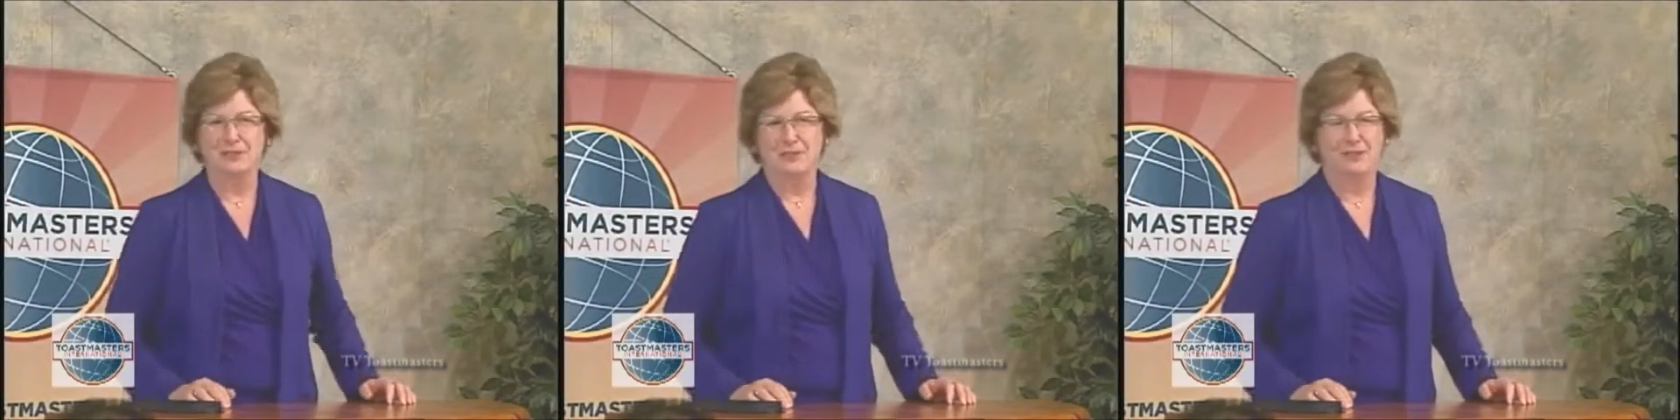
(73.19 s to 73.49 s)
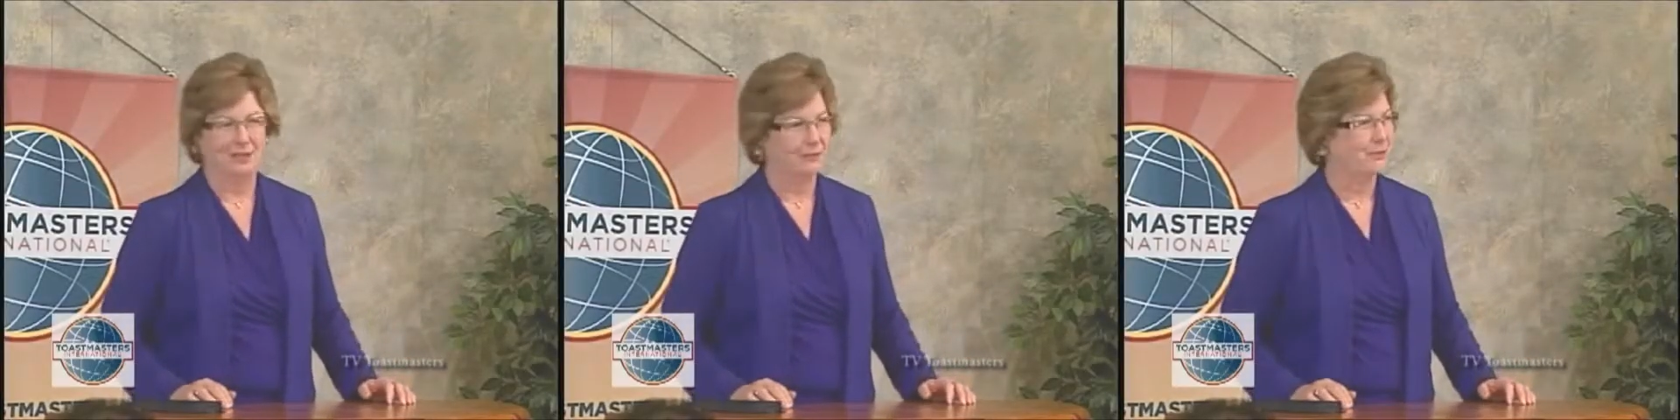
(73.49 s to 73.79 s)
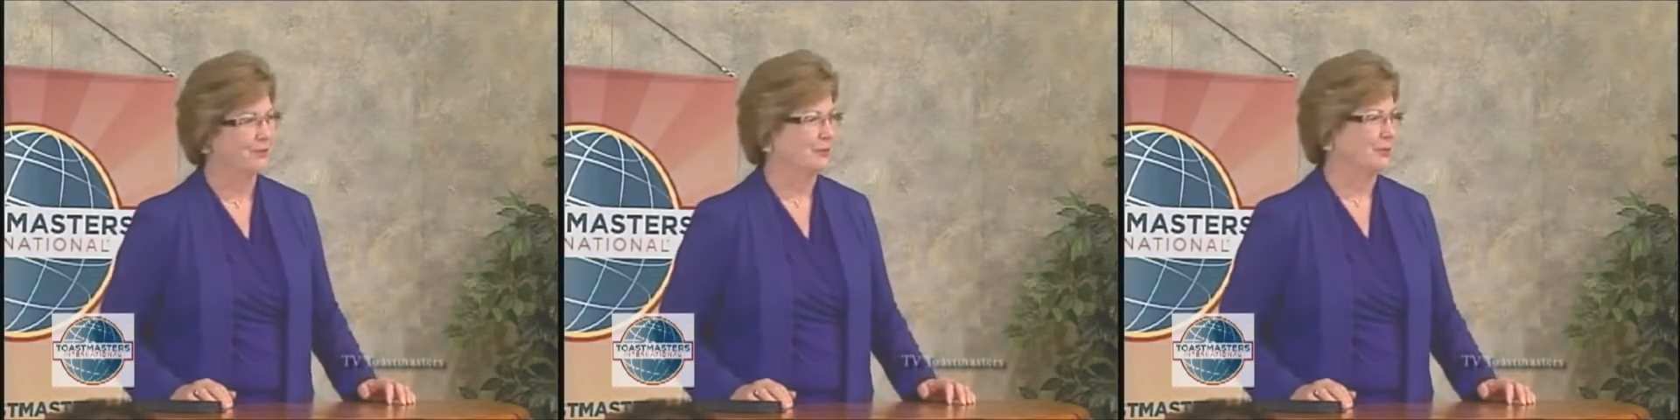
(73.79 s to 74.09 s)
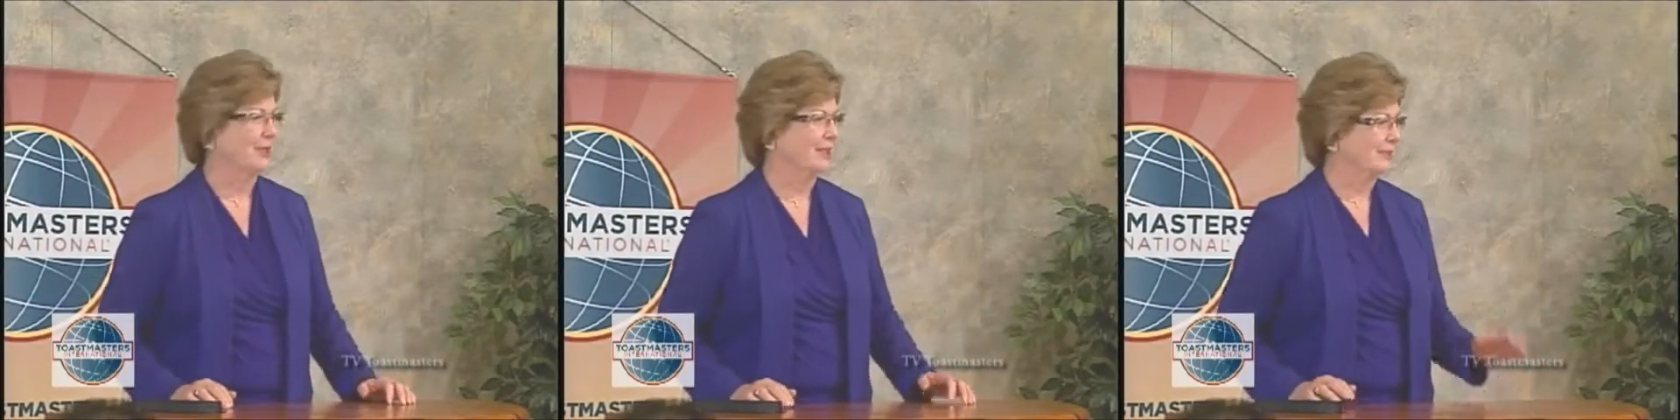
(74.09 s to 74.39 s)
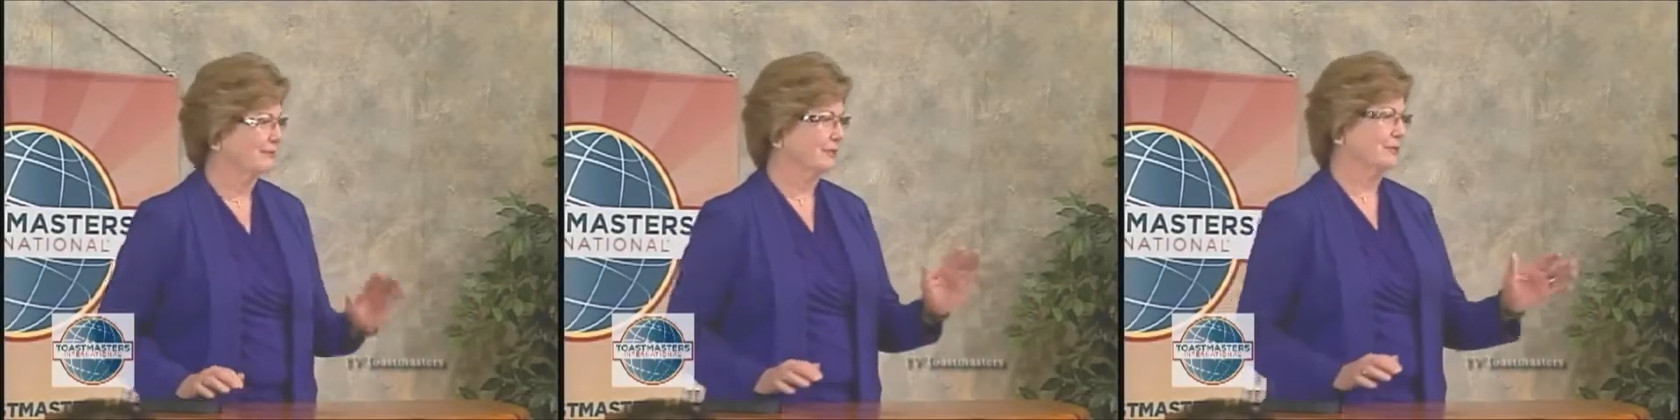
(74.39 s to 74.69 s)
to talk with a variety
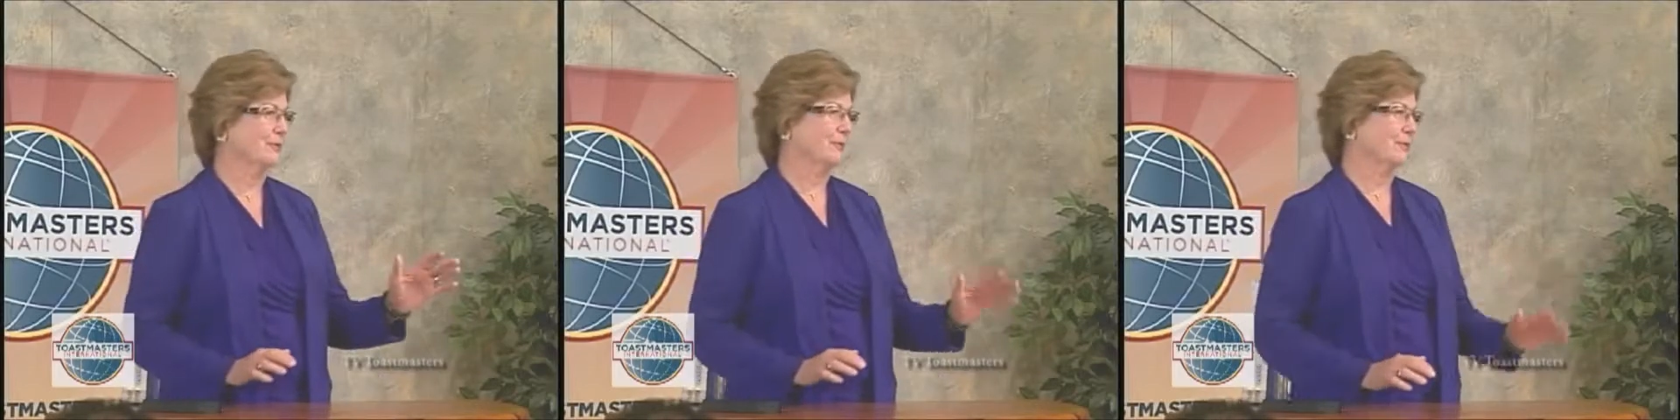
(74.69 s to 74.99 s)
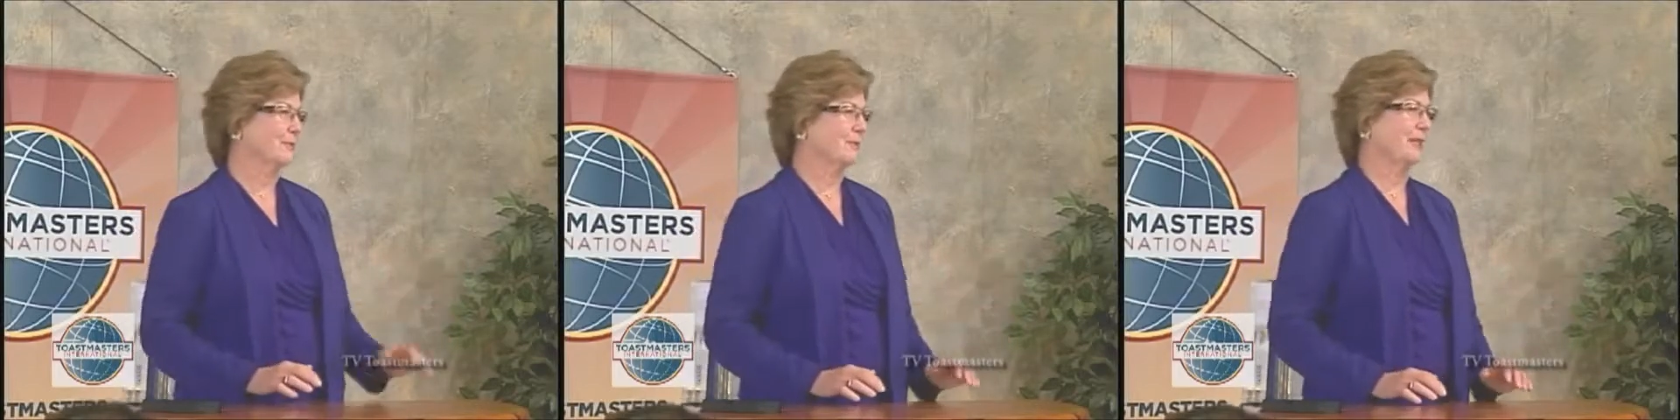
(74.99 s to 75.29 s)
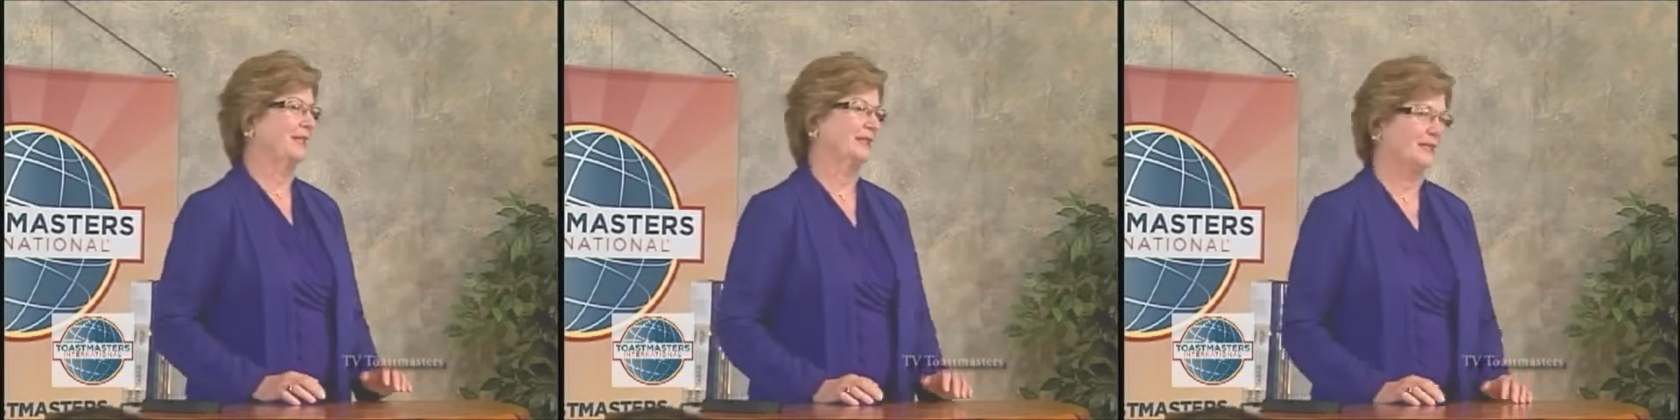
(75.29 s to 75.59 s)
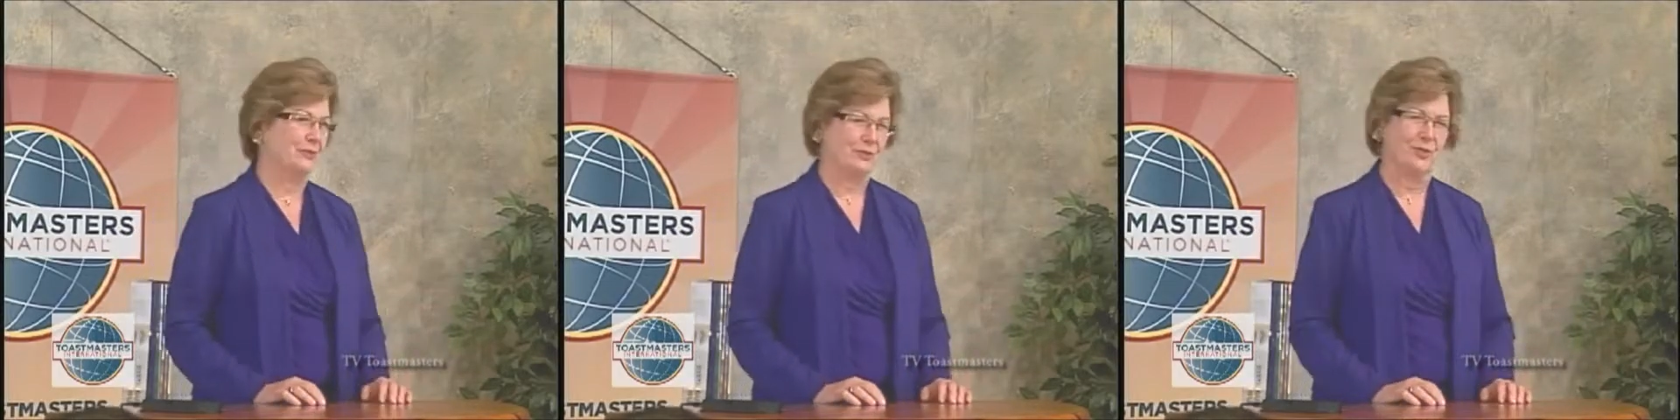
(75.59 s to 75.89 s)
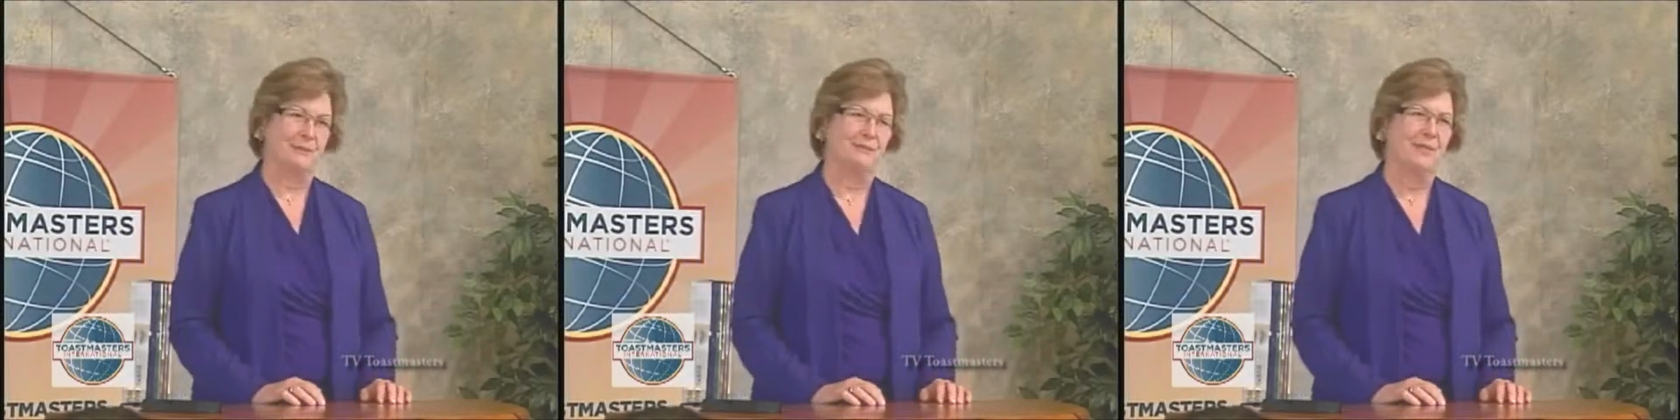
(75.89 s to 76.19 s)
of different groups about leadership.